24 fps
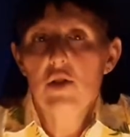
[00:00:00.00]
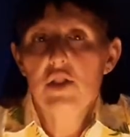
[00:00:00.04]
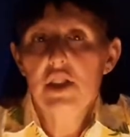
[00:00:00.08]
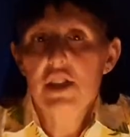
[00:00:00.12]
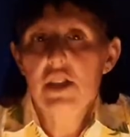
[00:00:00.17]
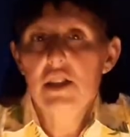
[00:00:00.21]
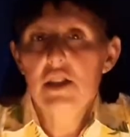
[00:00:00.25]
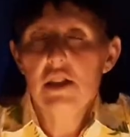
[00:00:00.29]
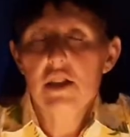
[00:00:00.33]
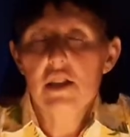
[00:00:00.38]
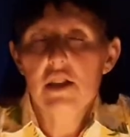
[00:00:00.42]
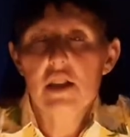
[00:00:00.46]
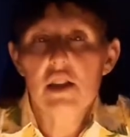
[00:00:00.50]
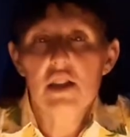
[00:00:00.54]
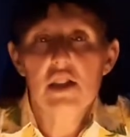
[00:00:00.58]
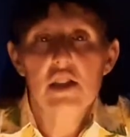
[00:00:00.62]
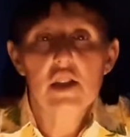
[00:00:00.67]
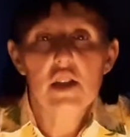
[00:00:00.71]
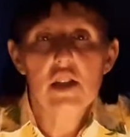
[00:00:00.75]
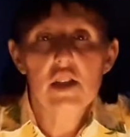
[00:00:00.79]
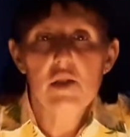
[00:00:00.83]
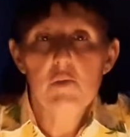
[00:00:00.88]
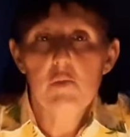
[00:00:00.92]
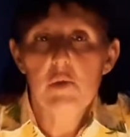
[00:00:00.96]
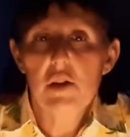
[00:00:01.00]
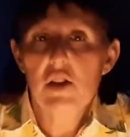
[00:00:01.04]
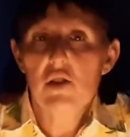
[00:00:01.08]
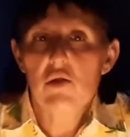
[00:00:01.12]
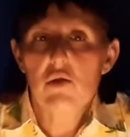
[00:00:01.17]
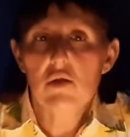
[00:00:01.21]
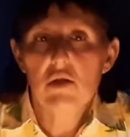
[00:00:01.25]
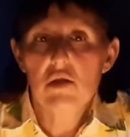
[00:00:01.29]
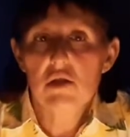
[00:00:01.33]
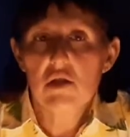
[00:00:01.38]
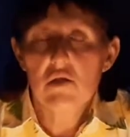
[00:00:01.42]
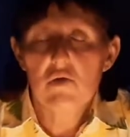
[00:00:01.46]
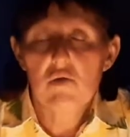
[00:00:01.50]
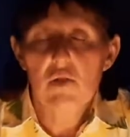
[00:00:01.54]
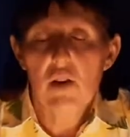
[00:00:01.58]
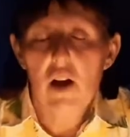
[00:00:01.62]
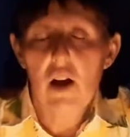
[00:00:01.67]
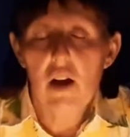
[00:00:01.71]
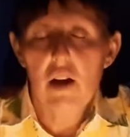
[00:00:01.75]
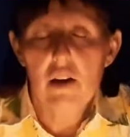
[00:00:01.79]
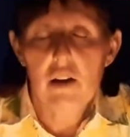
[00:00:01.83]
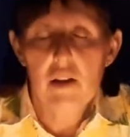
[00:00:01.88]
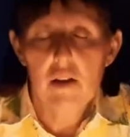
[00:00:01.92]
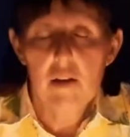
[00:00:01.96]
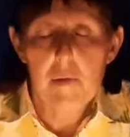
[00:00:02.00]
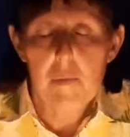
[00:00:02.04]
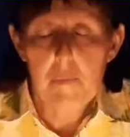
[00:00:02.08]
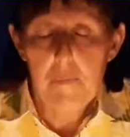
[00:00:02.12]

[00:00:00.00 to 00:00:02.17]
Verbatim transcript: Jesus had just been crucified.